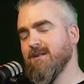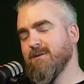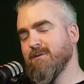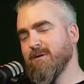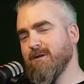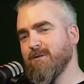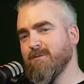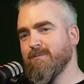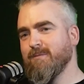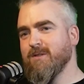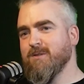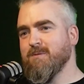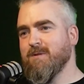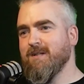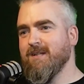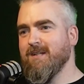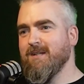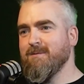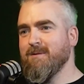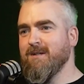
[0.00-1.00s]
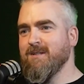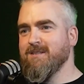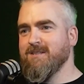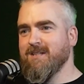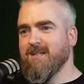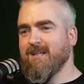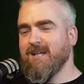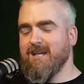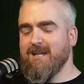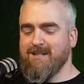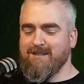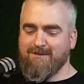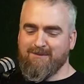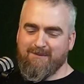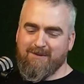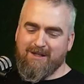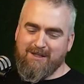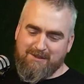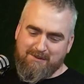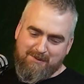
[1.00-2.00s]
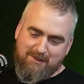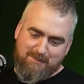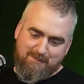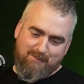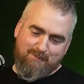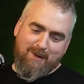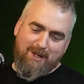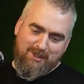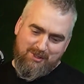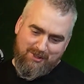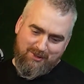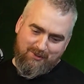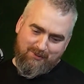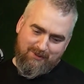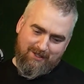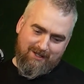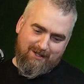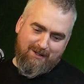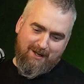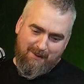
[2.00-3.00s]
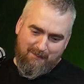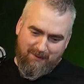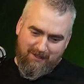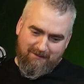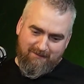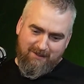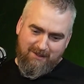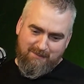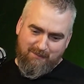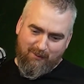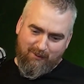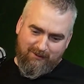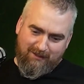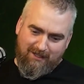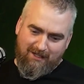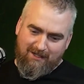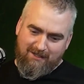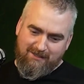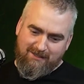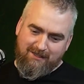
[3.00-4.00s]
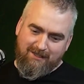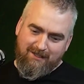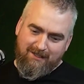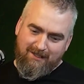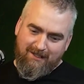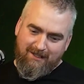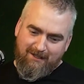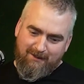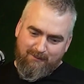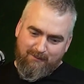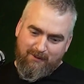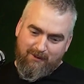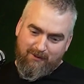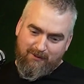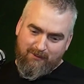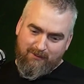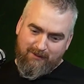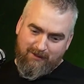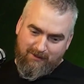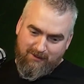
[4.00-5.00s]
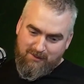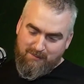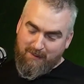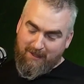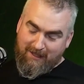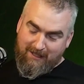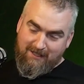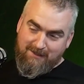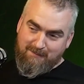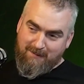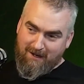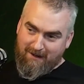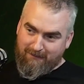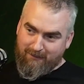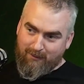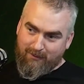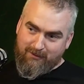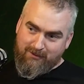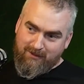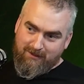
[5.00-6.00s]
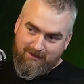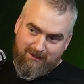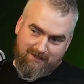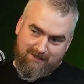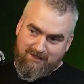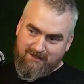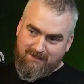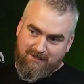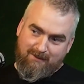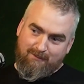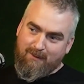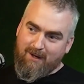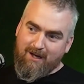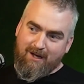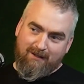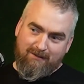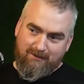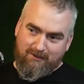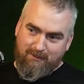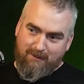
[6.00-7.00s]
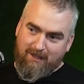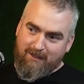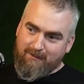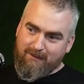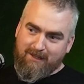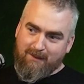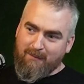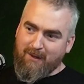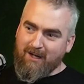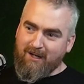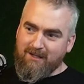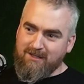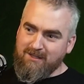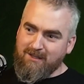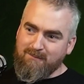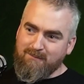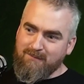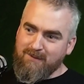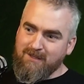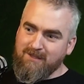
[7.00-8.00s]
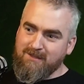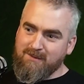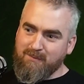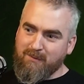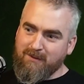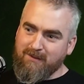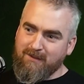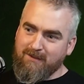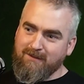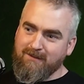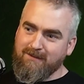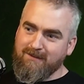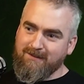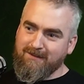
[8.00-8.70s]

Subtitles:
Well, it's one of the ones, again, this was mentioned on a previous podcast. We all know that used brickies make a fortune because it's like, what, 20 quid a brick or something you put down?